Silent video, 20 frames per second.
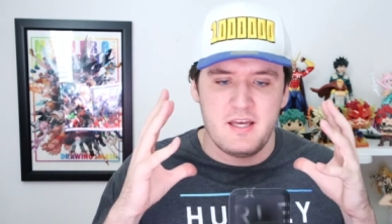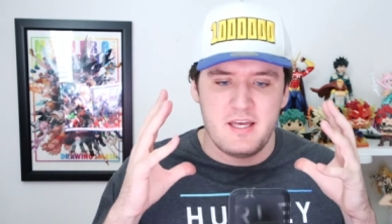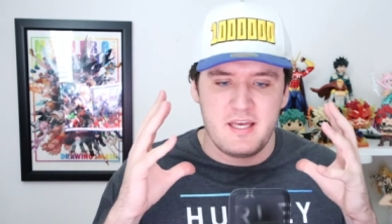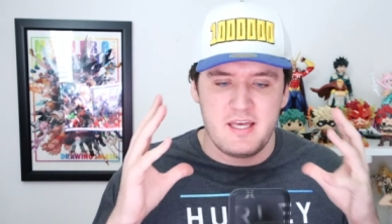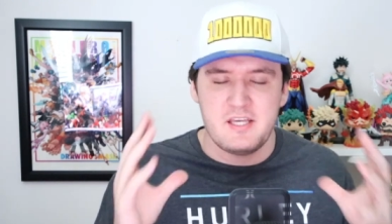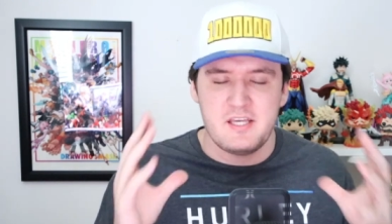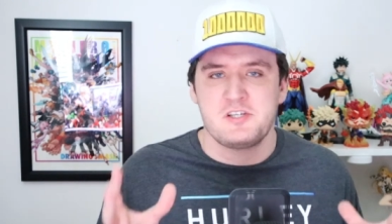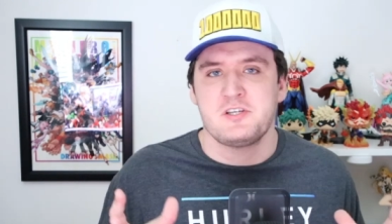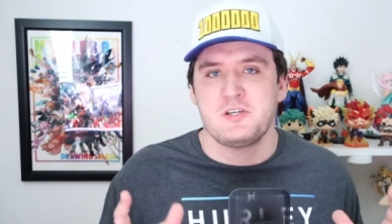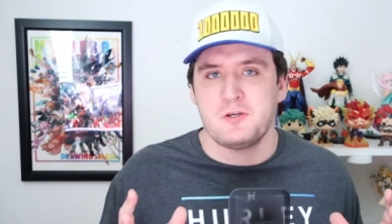
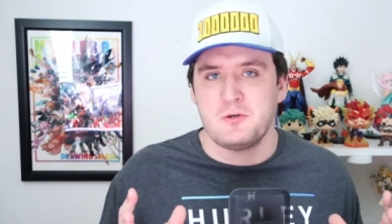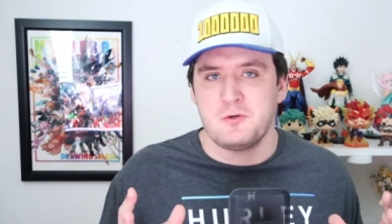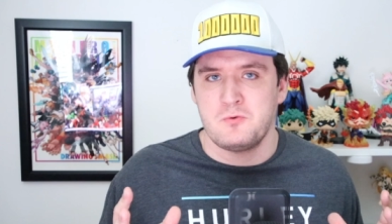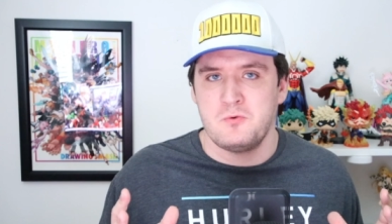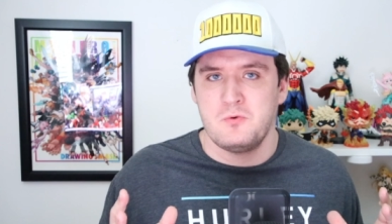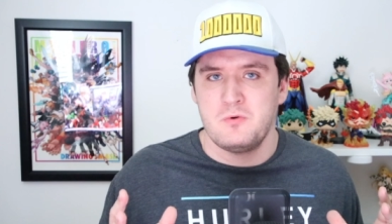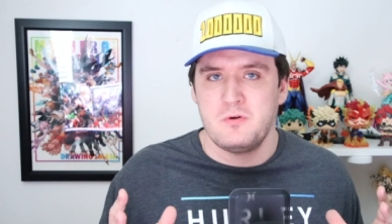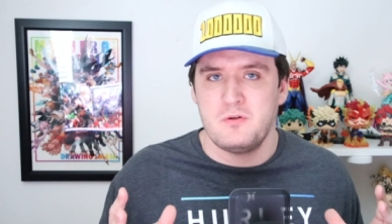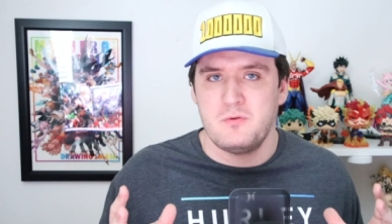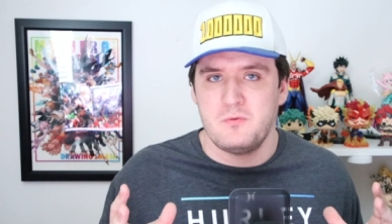issue
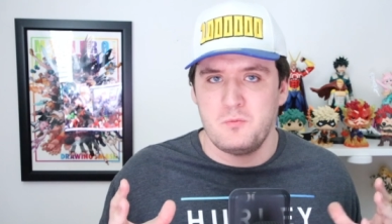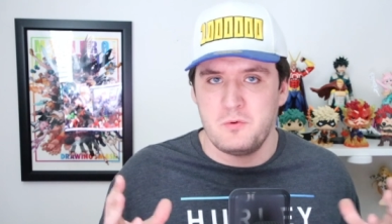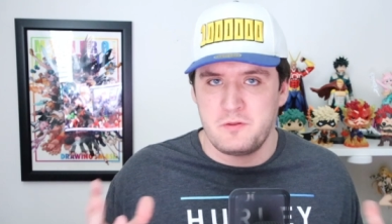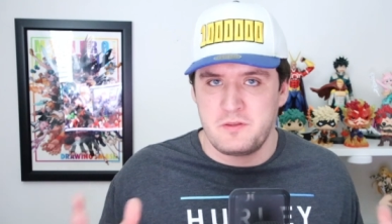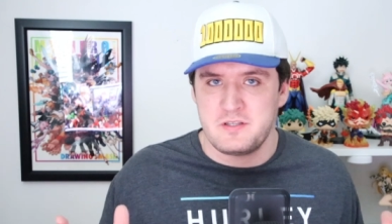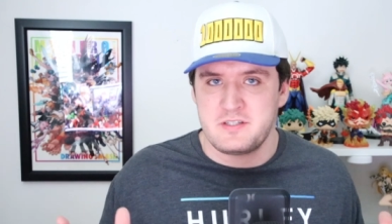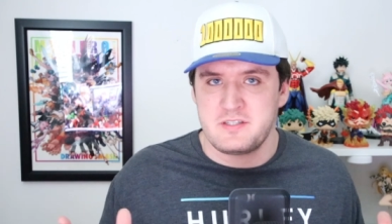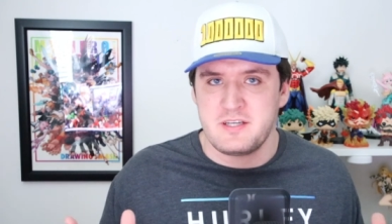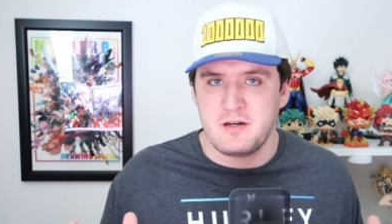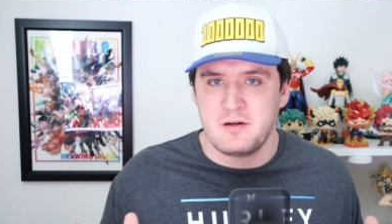with the
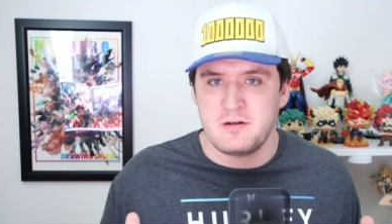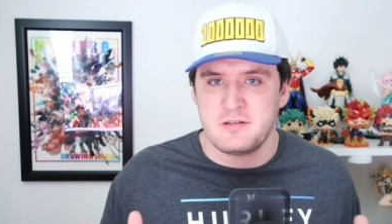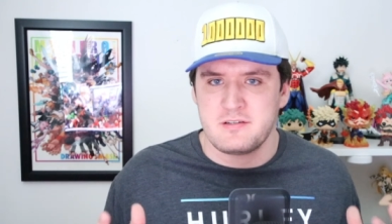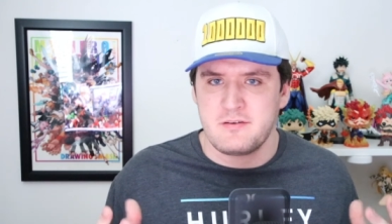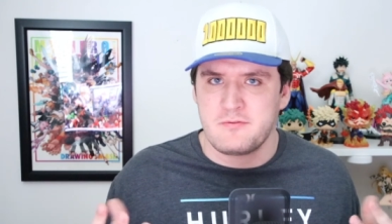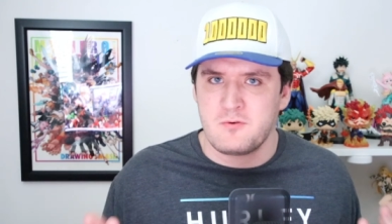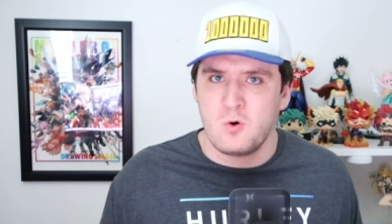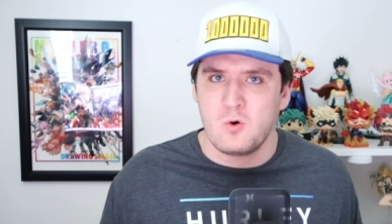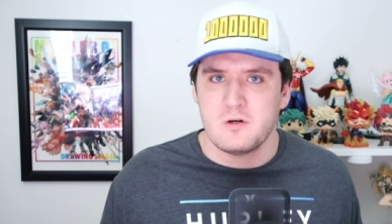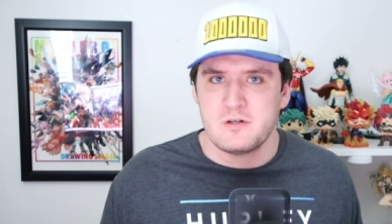series, of
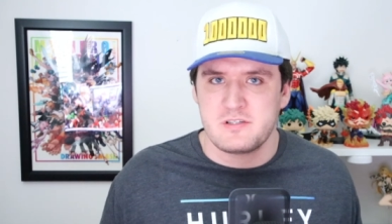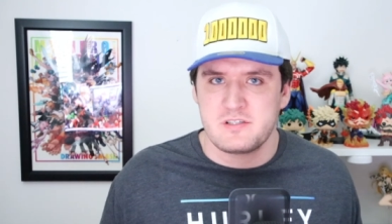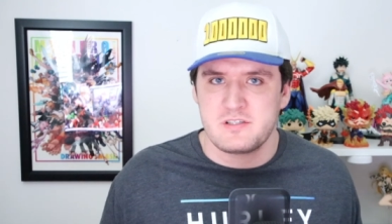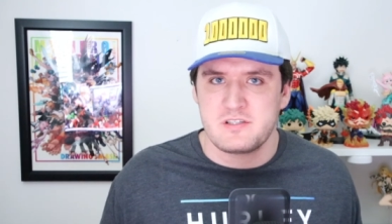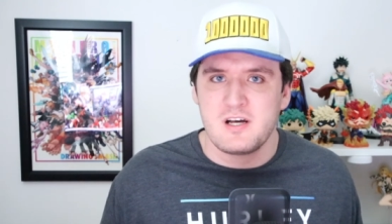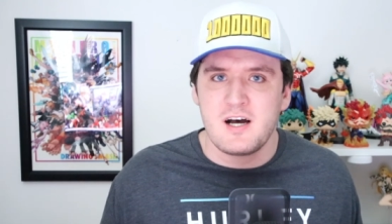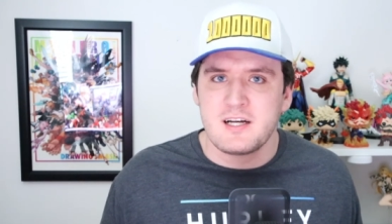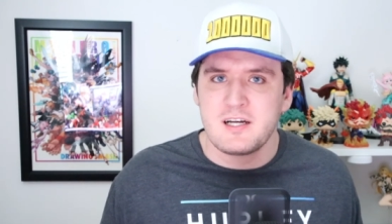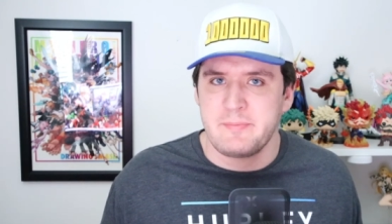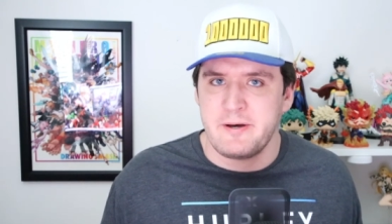course,
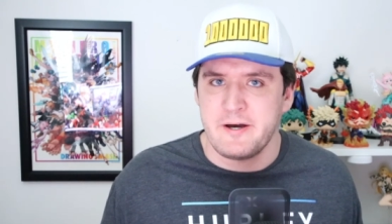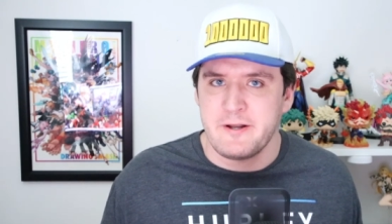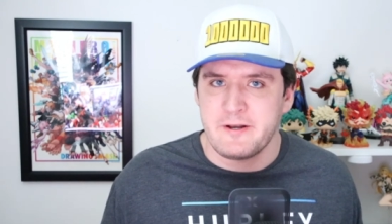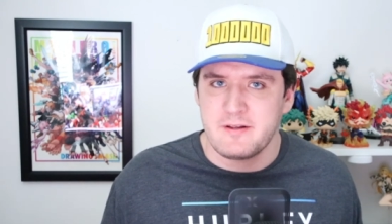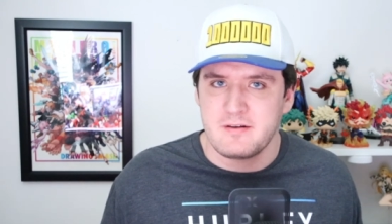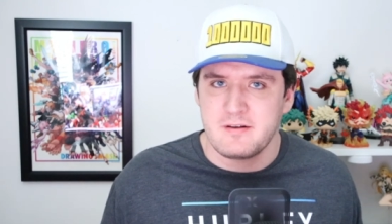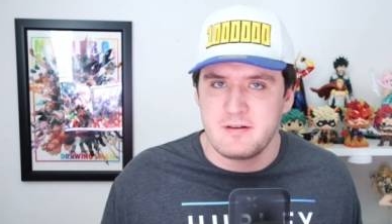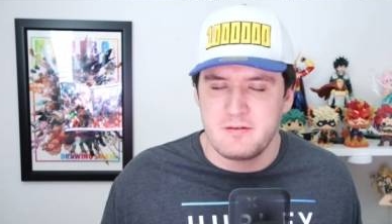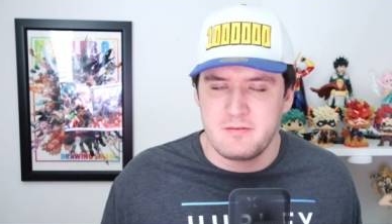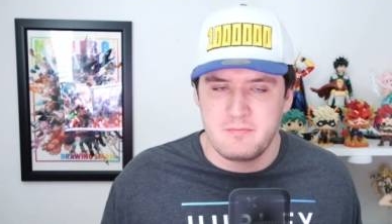talk about it
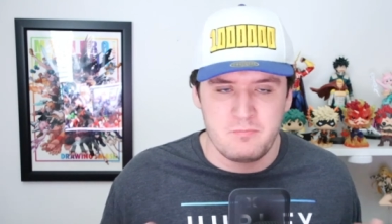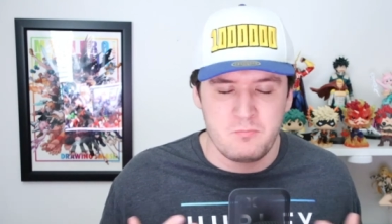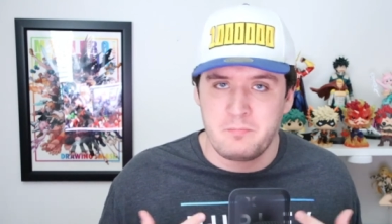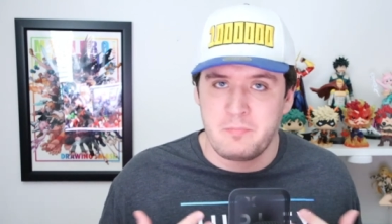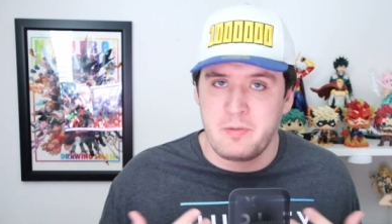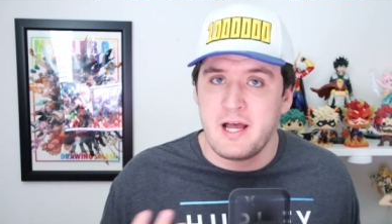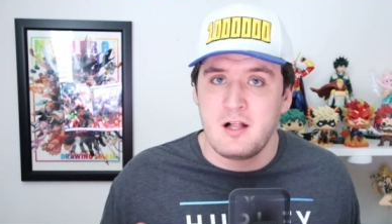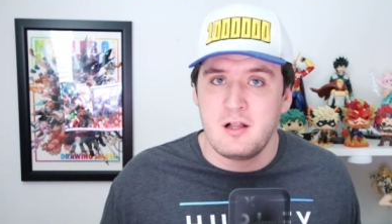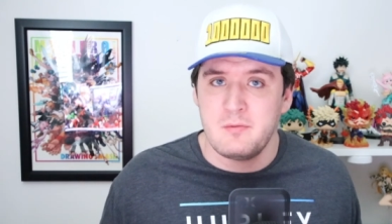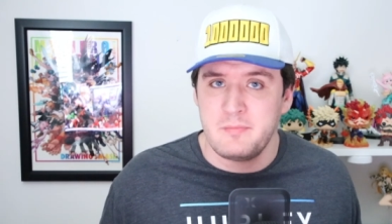
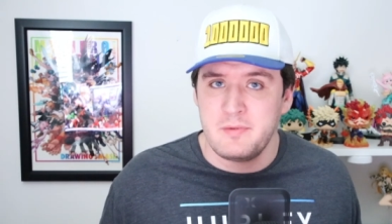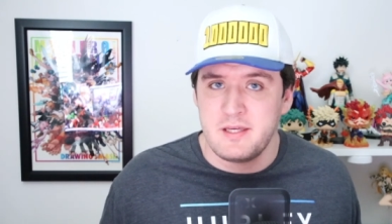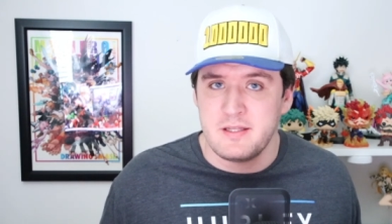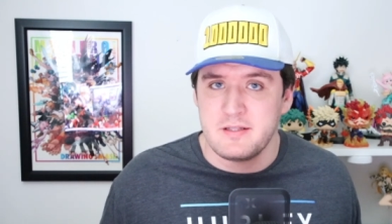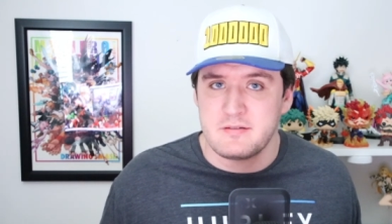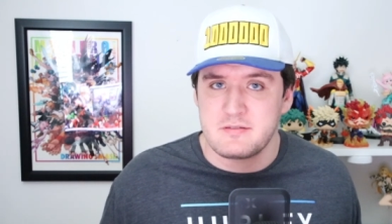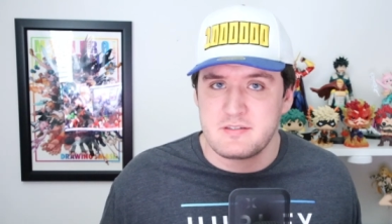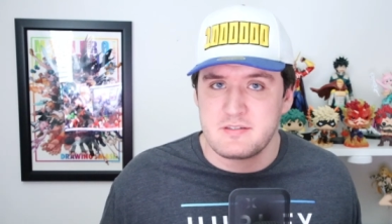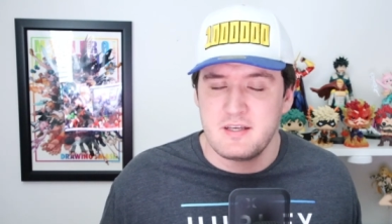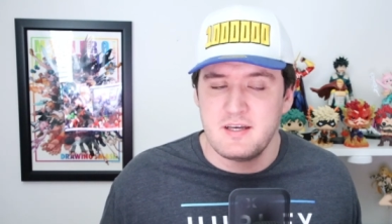by all
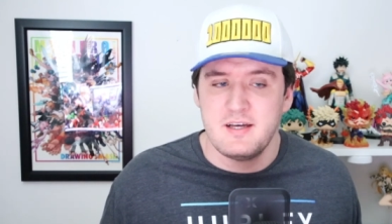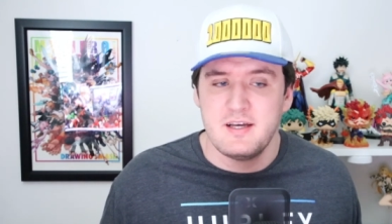means.